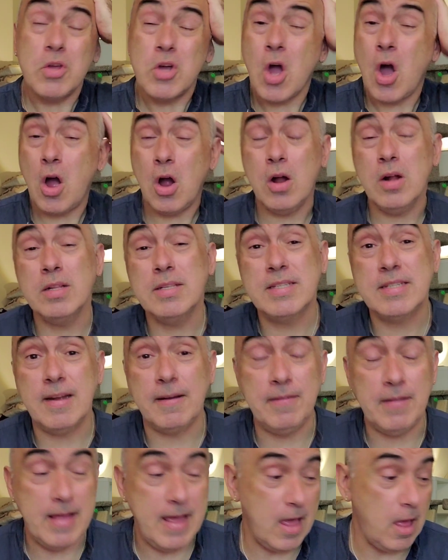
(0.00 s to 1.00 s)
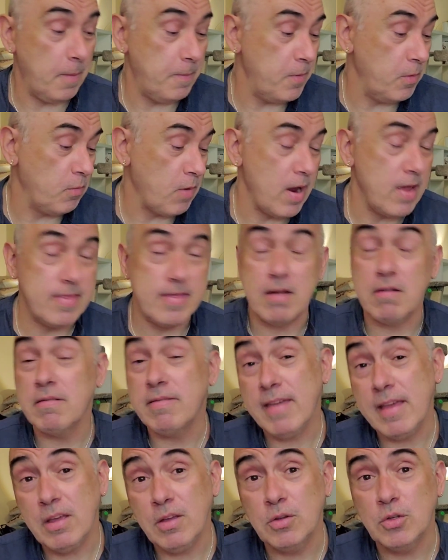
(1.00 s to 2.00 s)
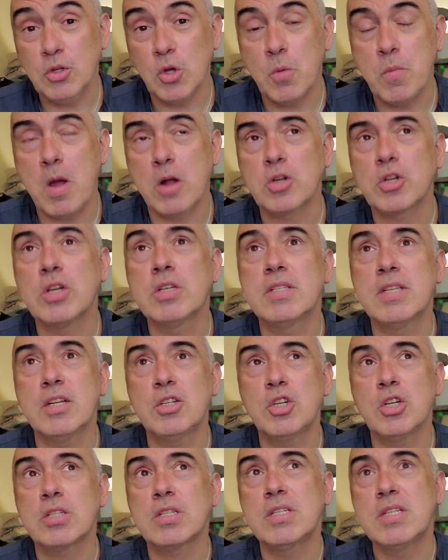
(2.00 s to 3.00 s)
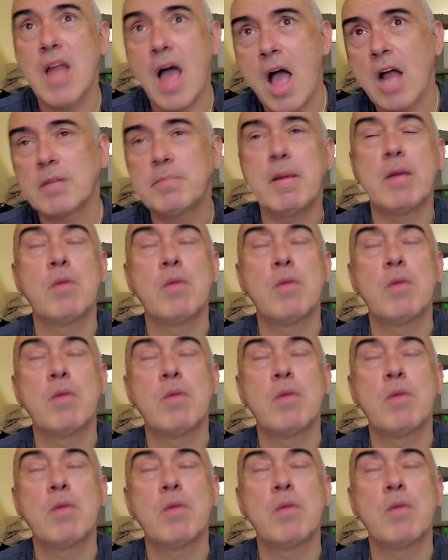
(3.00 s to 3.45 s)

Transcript: So the cards definitely helped me right there. Thank you so much, because it just